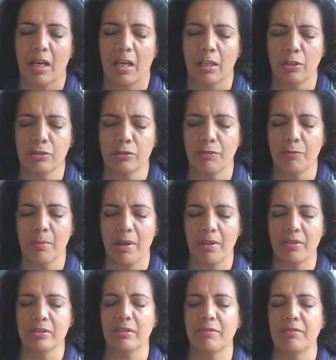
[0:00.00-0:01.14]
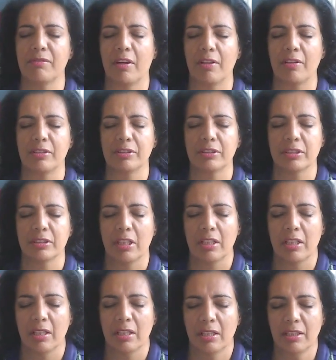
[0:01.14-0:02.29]
Lots of mothers and fathers
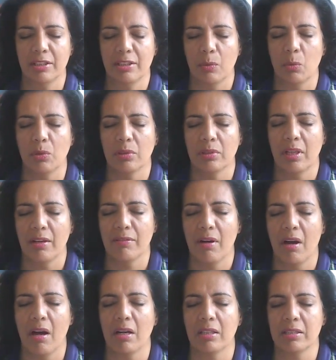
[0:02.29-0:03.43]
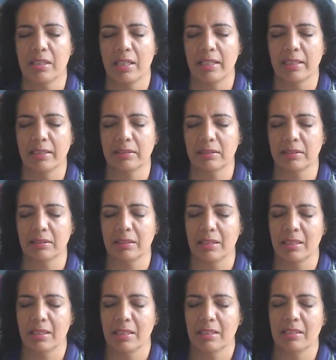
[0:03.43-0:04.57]
in the world have heartaches.
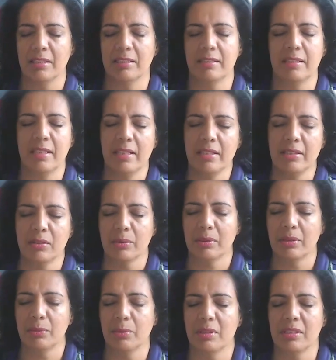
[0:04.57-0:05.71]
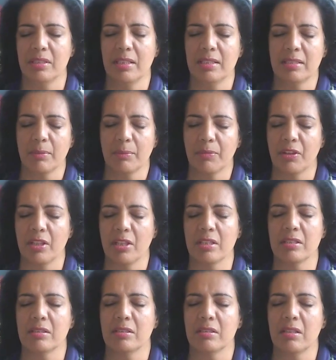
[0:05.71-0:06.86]
These days, when we see some
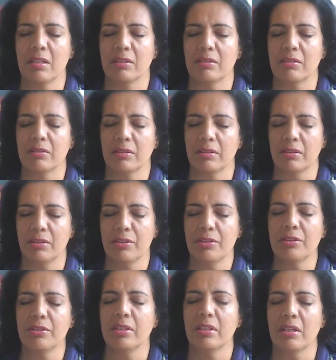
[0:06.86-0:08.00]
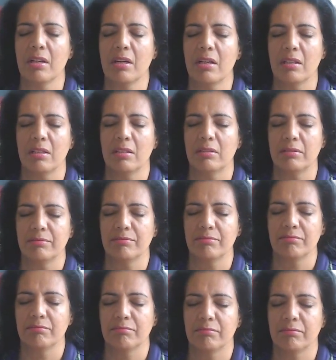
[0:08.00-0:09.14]
things that hurting our
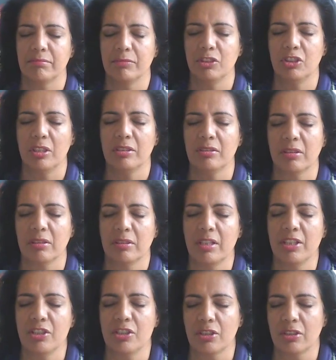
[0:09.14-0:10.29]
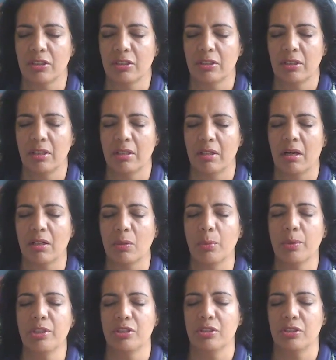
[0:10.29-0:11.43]
gentle nature and our
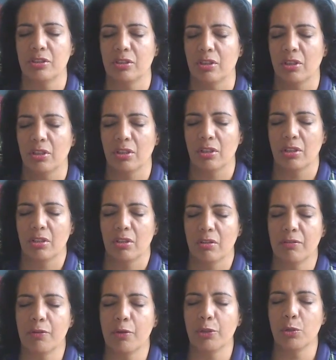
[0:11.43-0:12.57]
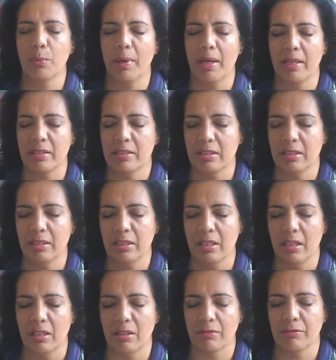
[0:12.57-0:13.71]
wish for humanity
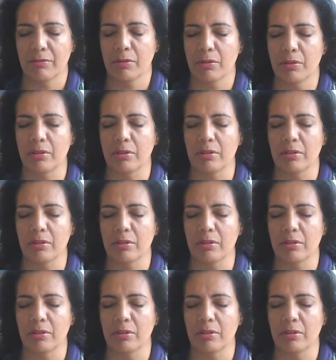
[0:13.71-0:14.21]
and for